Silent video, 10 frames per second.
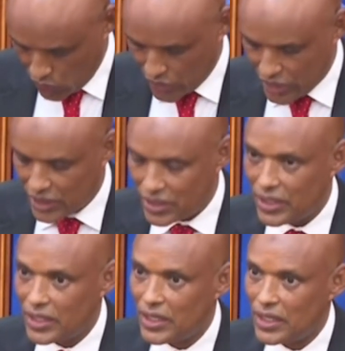is
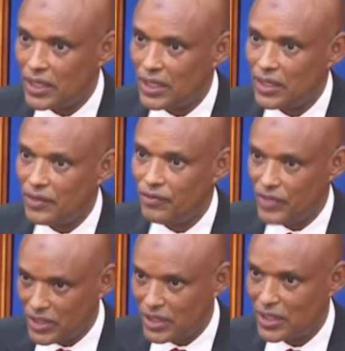the
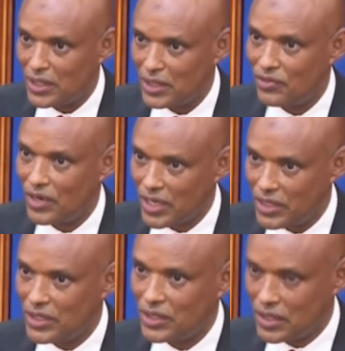investigative agency